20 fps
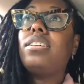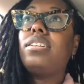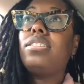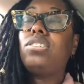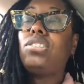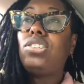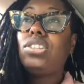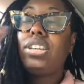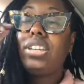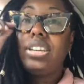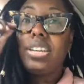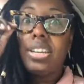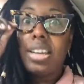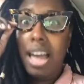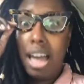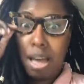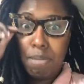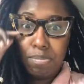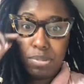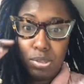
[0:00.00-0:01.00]
she
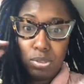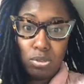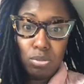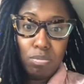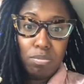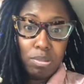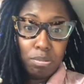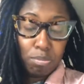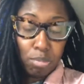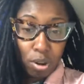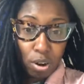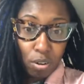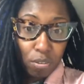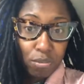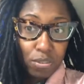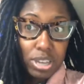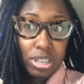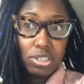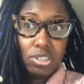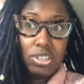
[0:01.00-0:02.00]
happened to be
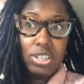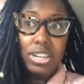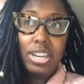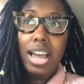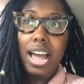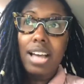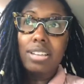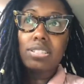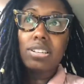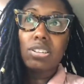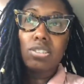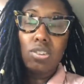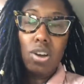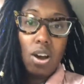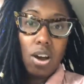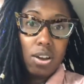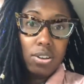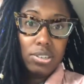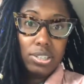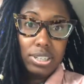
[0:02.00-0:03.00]
perfect. She has a
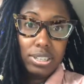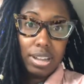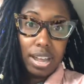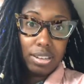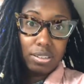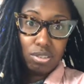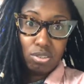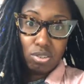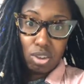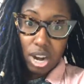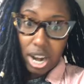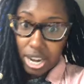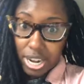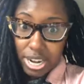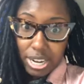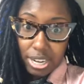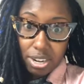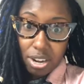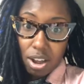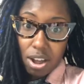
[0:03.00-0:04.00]
dog. She likes
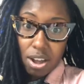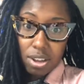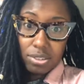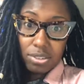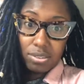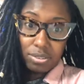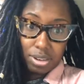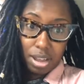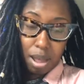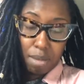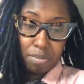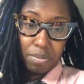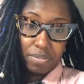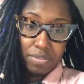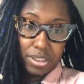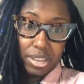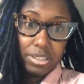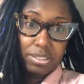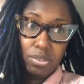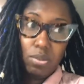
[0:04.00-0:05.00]
training dogs on top
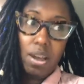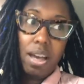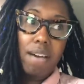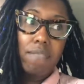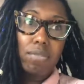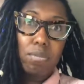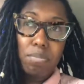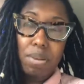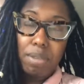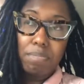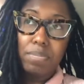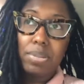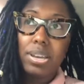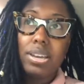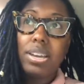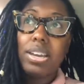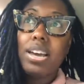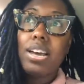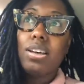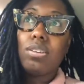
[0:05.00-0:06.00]
of it. So I have a
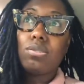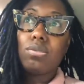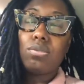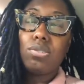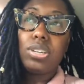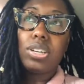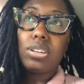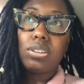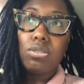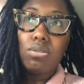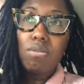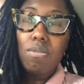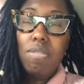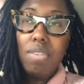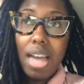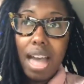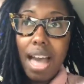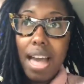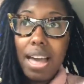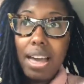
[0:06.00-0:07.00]
puppy, so she can do
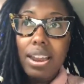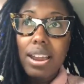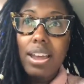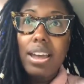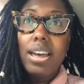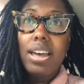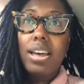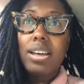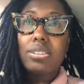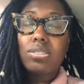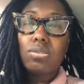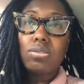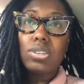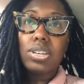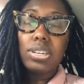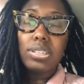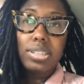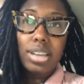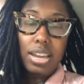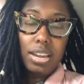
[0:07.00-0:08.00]
that. So she
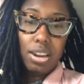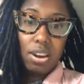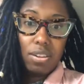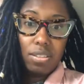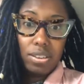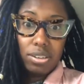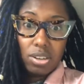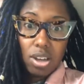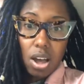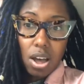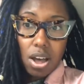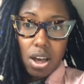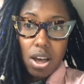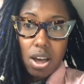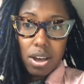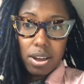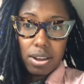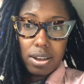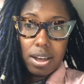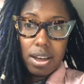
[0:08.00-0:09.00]
could take care of the
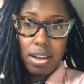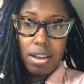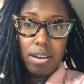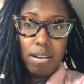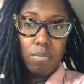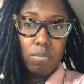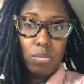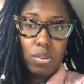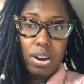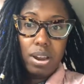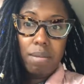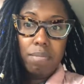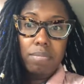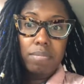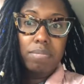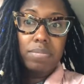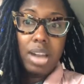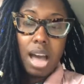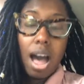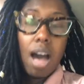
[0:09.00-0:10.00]
dog when
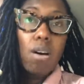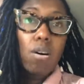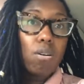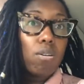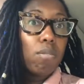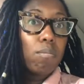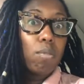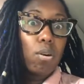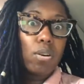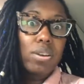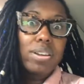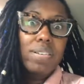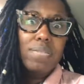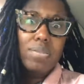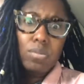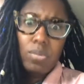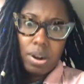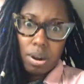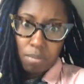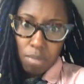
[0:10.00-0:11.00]
I'm not home, or
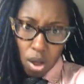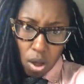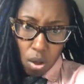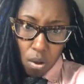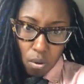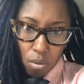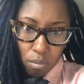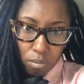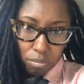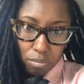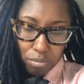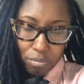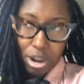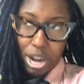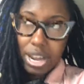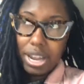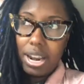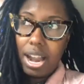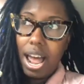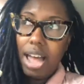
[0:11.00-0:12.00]
even when I'm home,
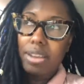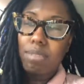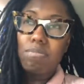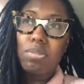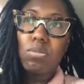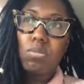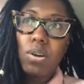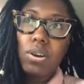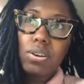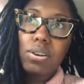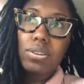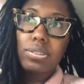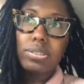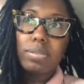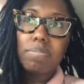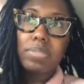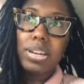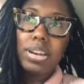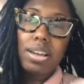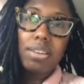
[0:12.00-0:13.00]
right? I can be working on
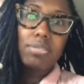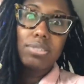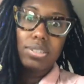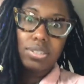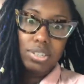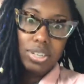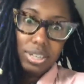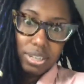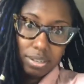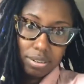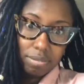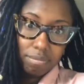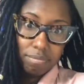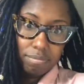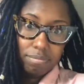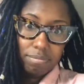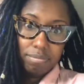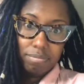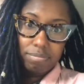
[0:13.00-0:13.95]
something else and she can